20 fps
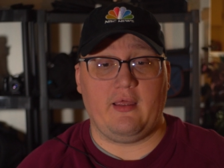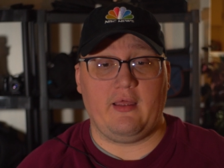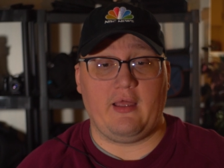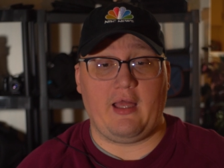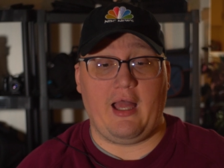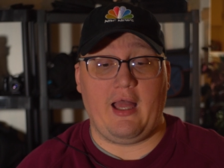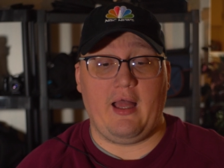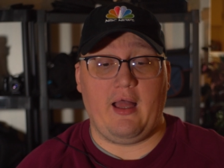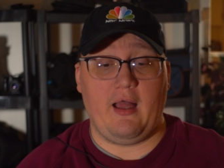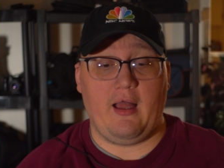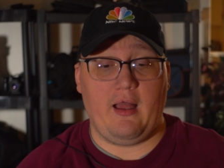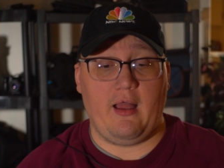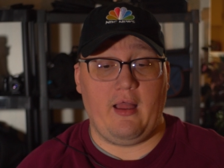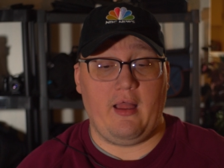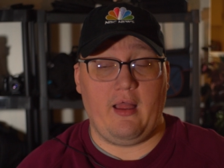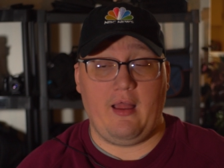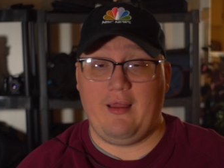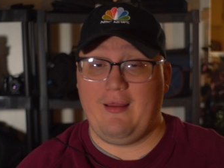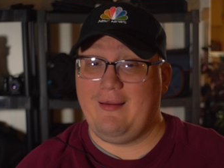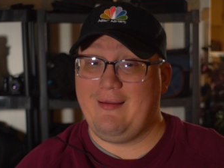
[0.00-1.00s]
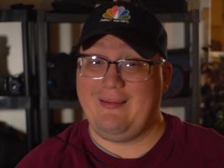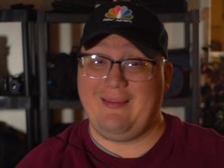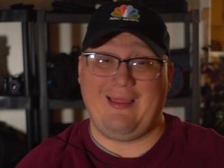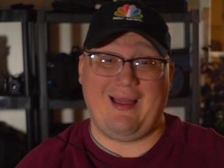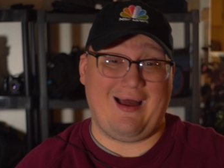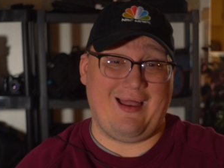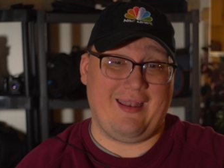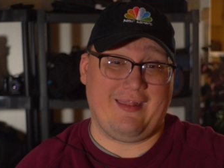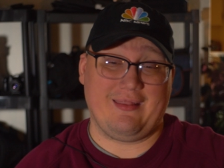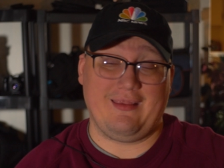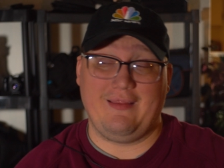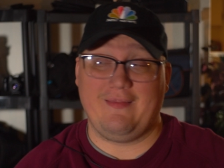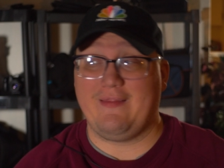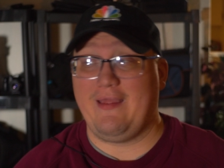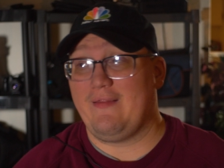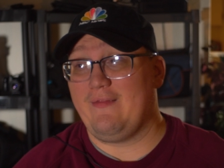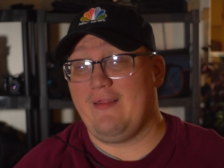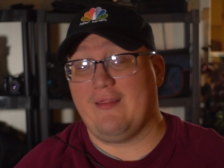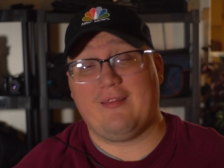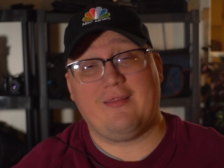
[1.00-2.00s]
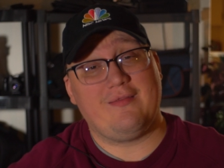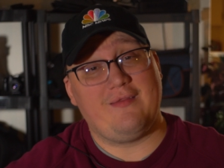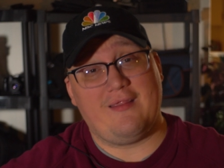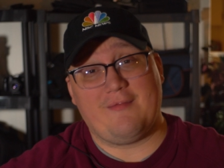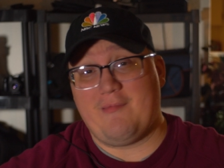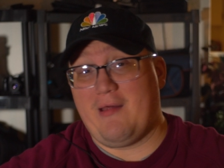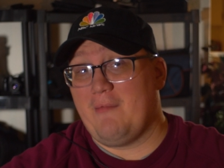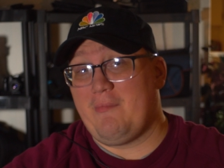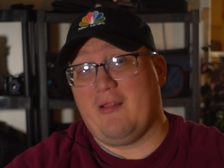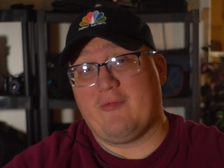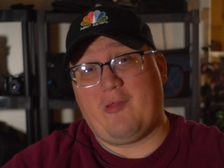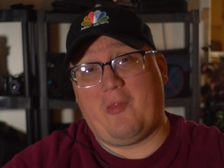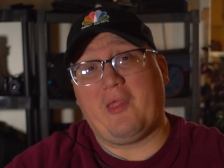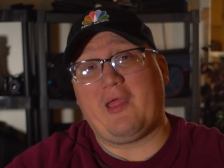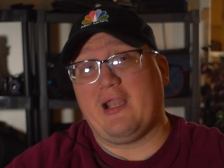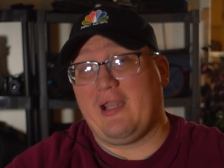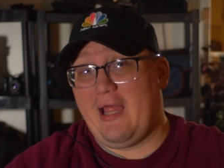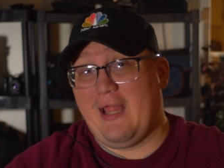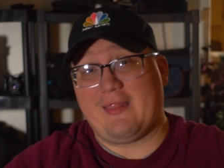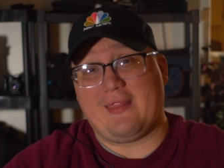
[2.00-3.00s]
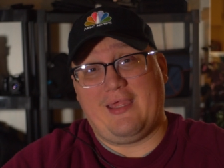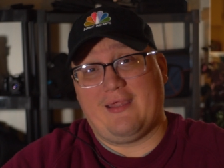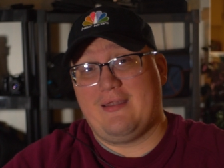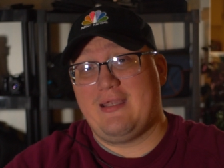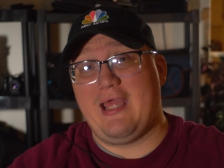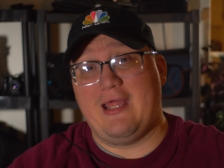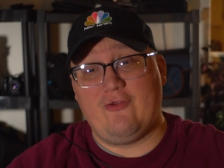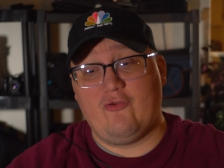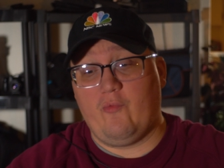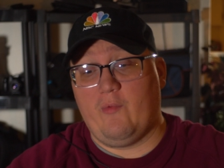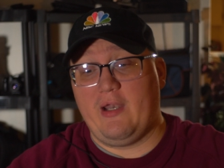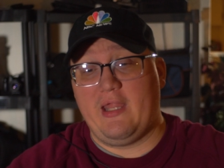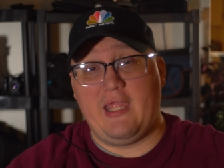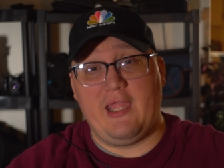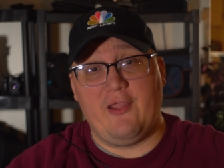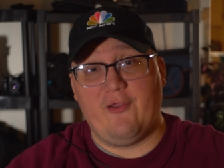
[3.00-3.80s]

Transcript: uh, I honestly think this, this monopod's probably gonna last like 10, 20